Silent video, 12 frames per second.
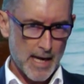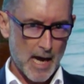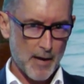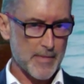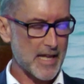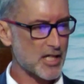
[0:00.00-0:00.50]

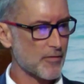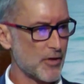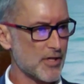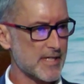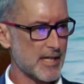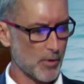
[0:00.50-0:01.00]
That
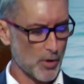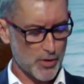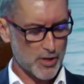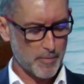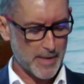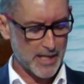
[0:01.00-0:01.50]
diversity will
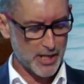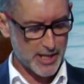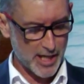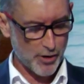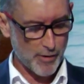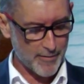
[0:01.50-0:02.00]
also be
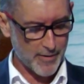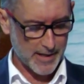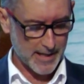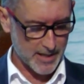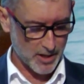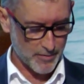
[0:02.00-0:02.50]

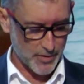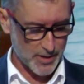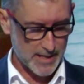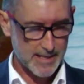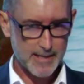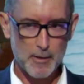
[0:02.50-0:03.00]
geographically
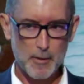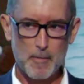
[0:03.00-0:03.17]
diverse.